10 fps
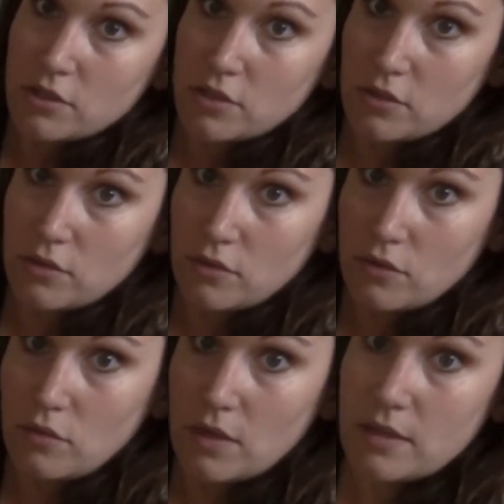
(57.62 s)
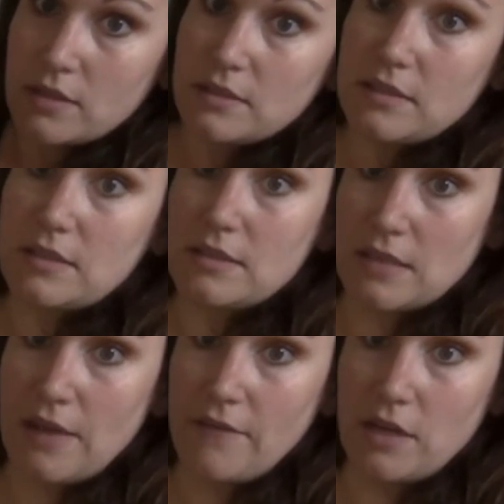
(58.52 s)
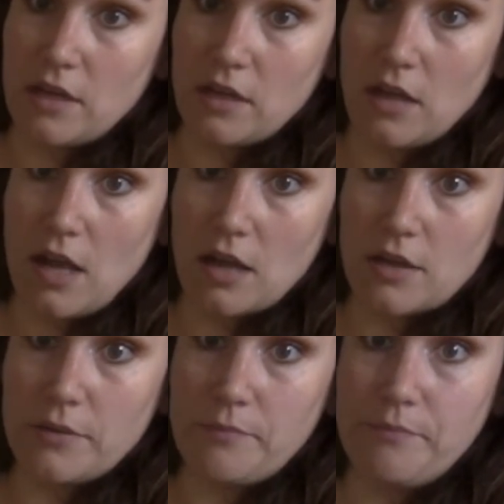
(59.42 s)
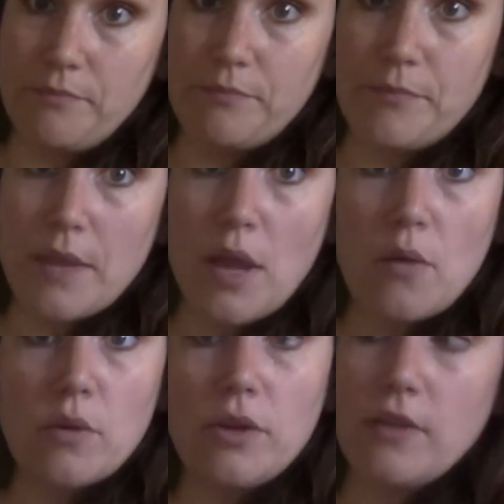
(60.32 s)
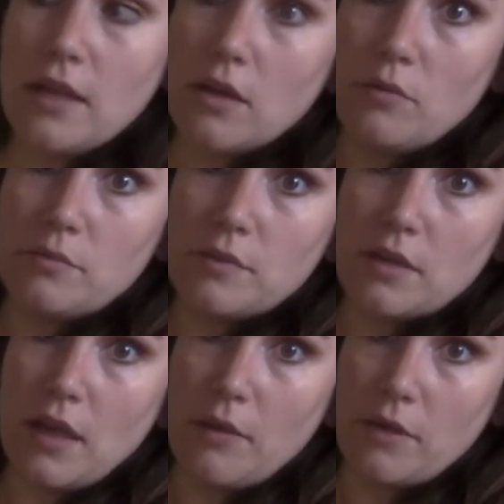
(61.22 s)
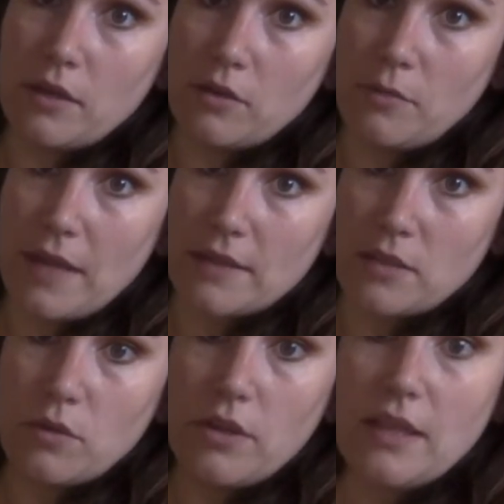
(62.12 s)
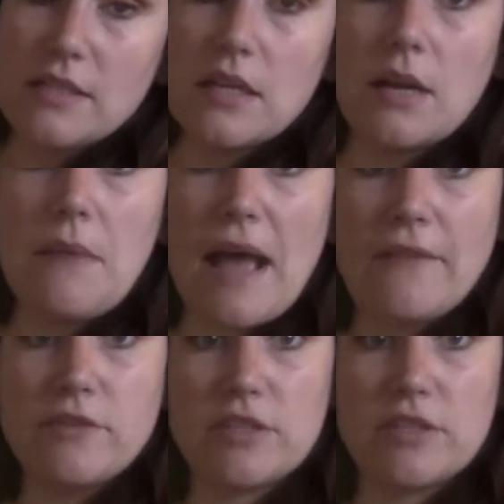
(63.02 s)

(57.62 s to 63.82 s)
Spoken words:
to 7 o'clock. What do you think? Oh, I went a little past it. What do you think is going to come after